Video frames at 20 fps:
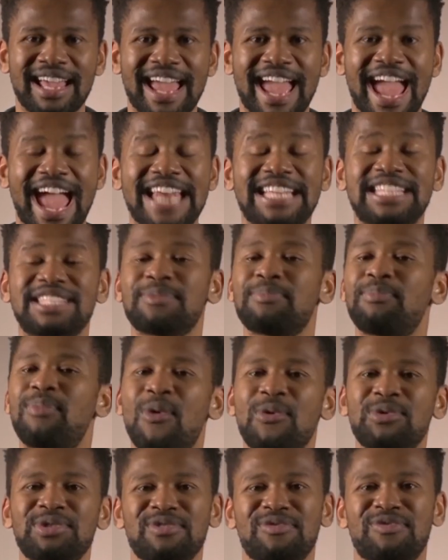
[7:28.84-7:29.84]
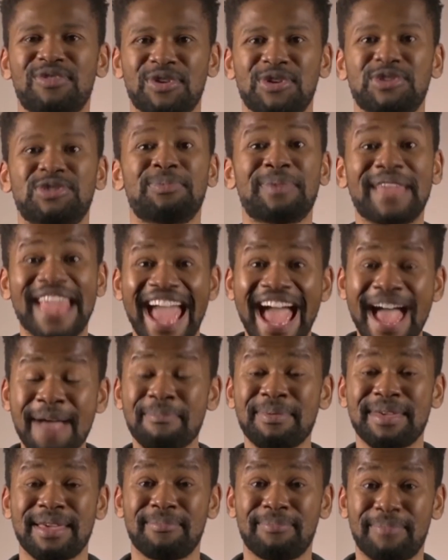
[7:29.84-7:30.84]
And it's important for you to be
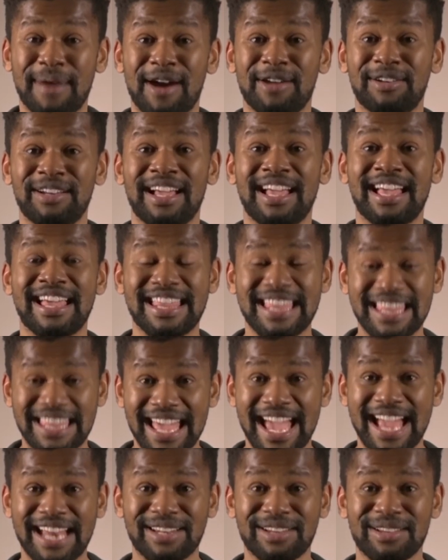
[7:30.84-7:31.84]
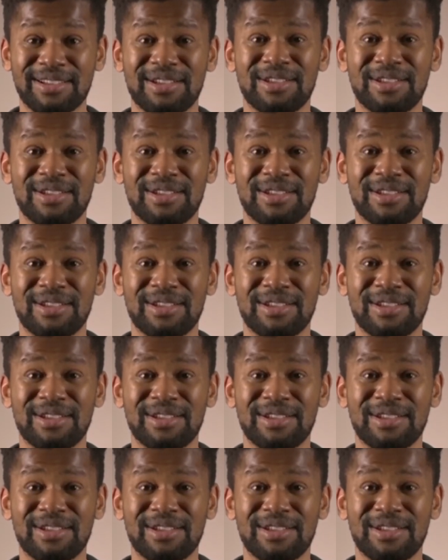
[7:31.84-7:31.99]
happy about that.